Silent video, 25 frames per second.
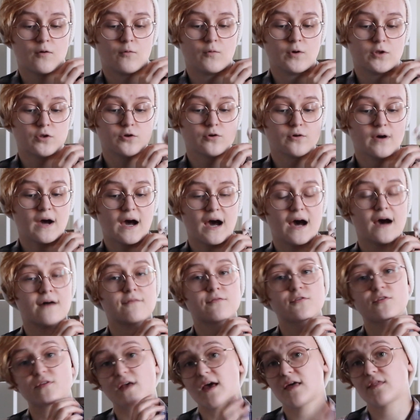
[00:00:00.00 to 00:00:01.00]
We do
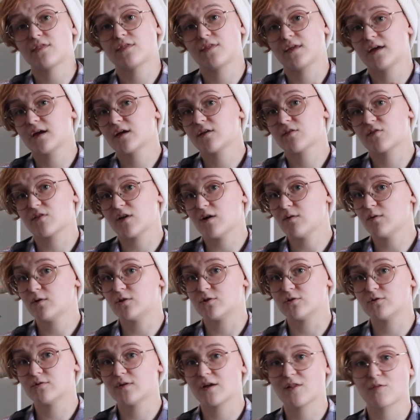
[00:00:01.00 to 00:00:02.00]
have set things that we
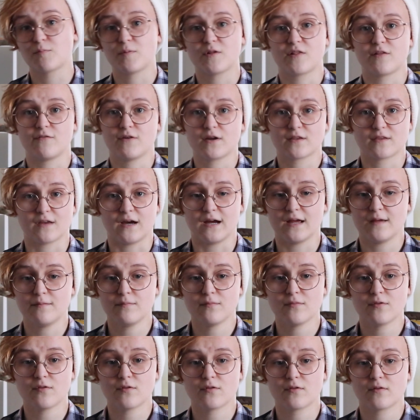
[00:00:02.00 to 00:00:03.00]
do at specific
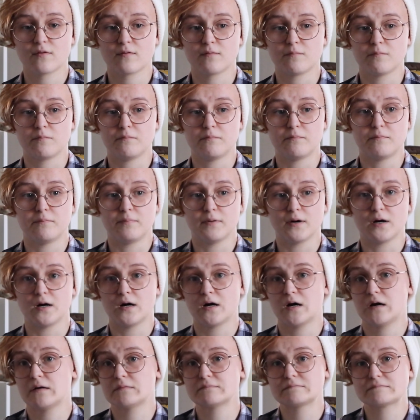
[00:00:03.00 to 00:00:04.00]
times,
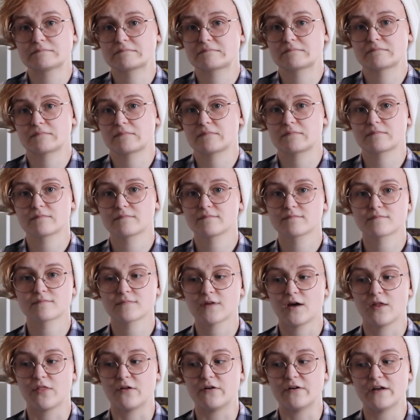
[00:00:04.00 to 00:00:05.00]
but
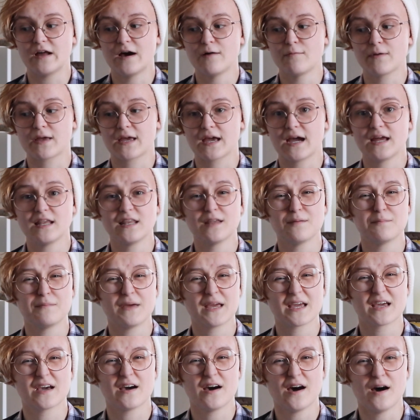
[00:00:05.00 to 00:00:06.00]
other than that, we kind of
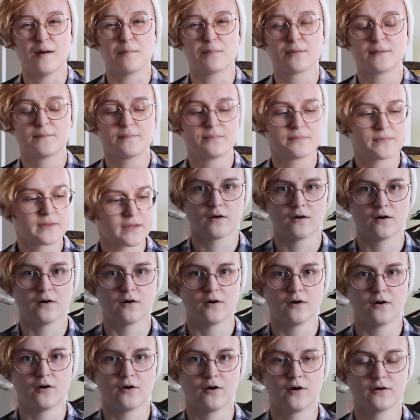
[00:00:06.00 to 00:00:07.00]
make it up.
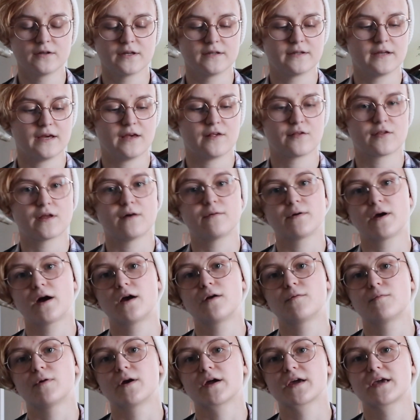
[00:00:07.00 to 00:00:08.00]
On the days that we
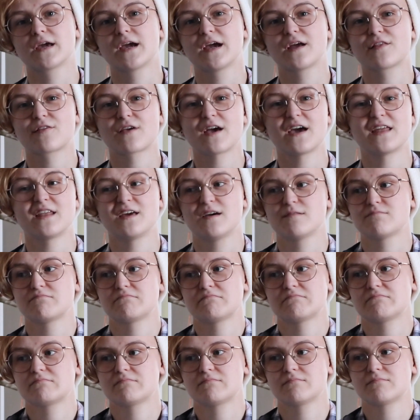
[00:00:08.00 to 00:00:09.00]
aren't working, it's kind of
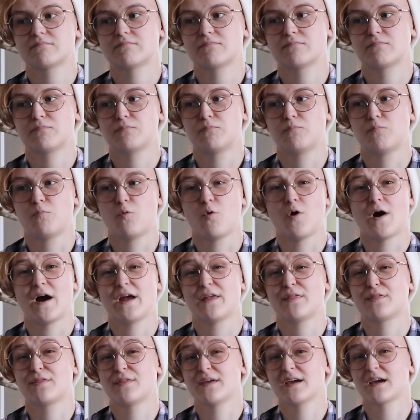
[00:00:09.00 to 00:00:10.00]
what
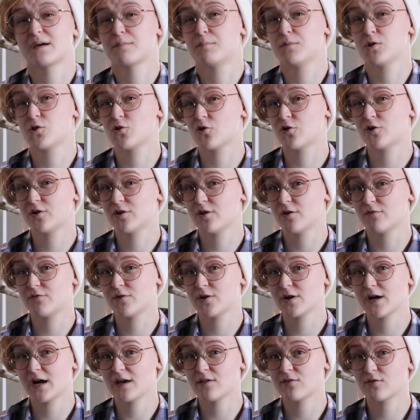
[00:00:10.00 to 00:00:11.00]
I think majority of
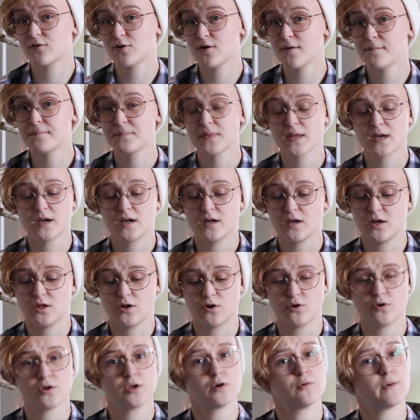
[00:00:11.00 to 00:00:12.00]
you guys do. You
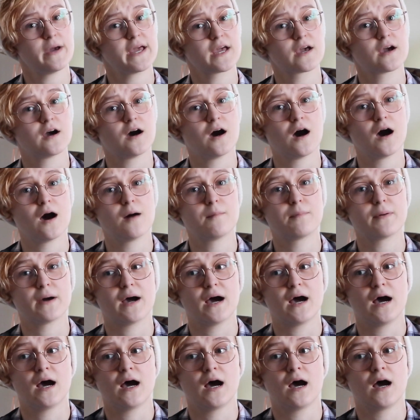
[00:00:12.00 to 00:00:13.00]
know, you wake up
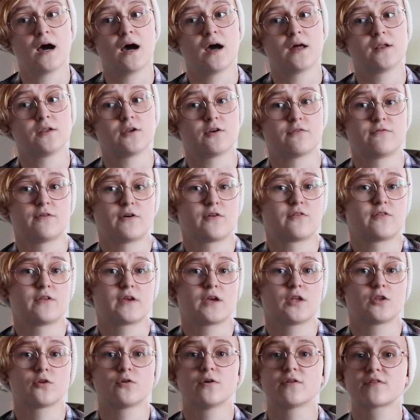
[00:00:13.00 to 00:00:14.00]
and your first
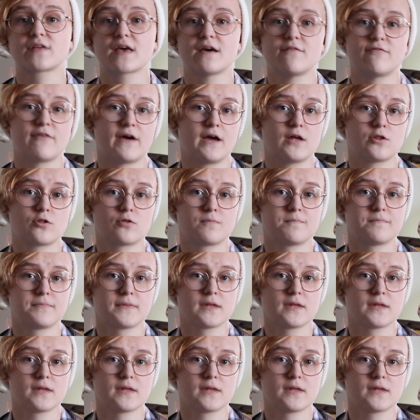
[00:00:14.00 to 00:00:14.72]
thing you do is get veg.